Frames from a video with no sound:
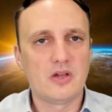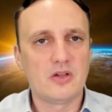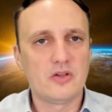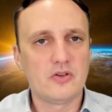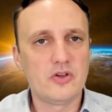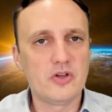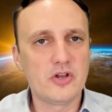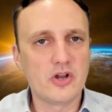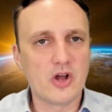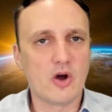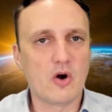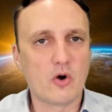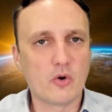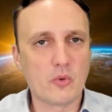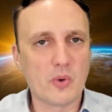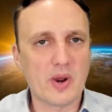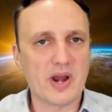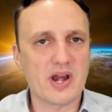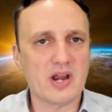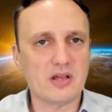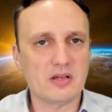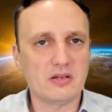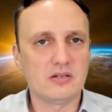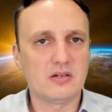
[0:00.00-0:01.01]
You know
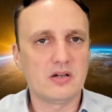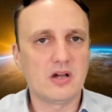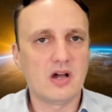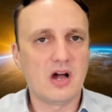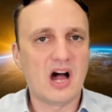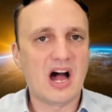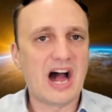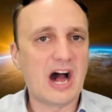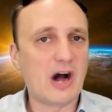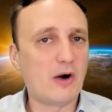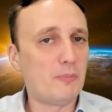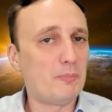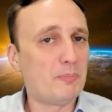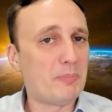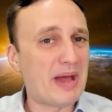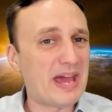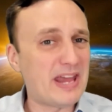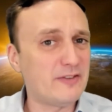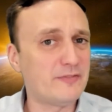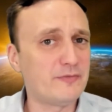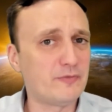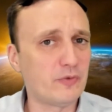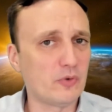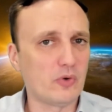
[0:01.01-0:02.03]
already how
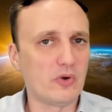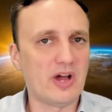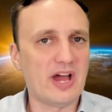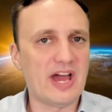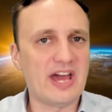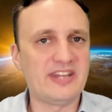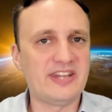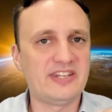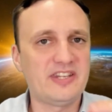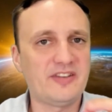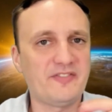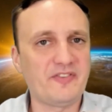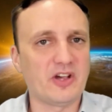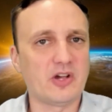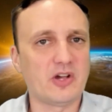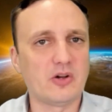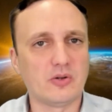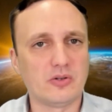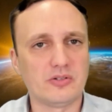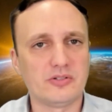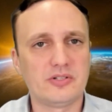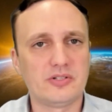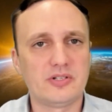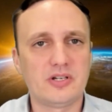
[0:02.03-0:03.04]
painful and
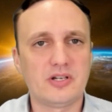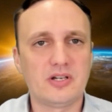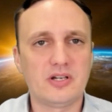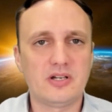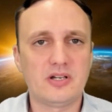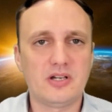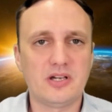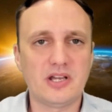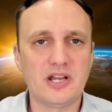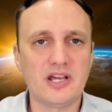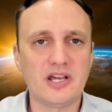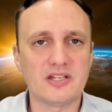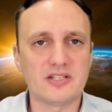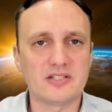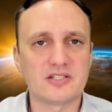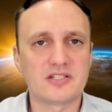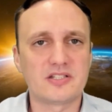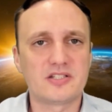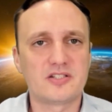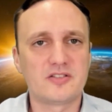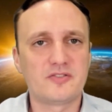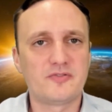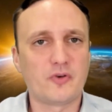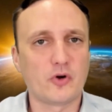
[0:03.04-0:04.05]
difficult it
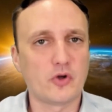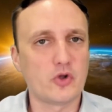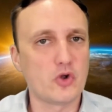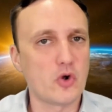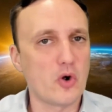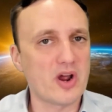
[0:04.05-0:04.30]
is for your